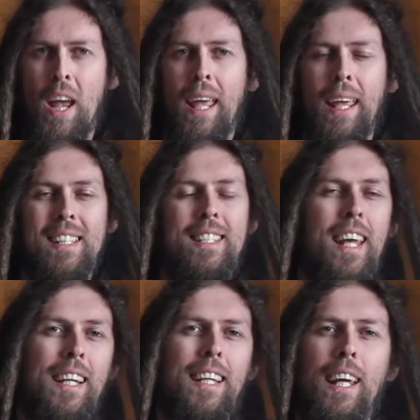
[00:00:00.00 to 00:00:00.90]
is
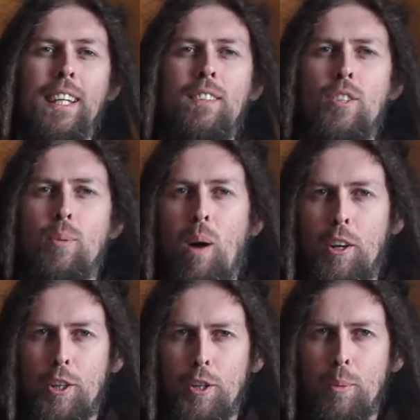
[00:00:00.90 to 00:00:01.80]
dedicated to
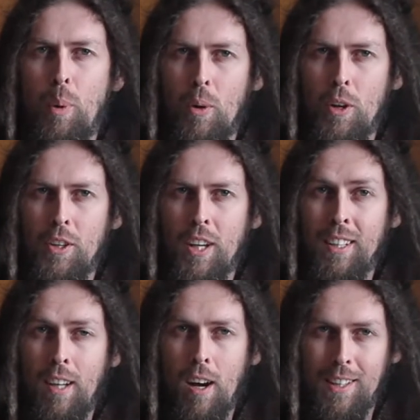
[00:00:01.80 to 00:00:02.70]
modern board and
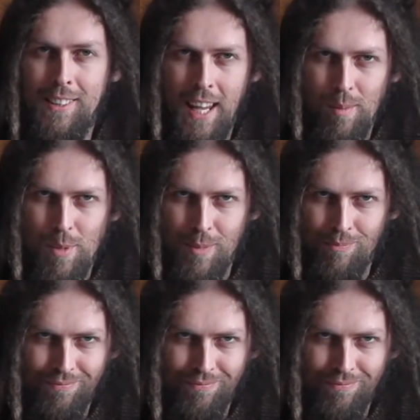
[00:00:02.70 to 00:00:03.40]
card games.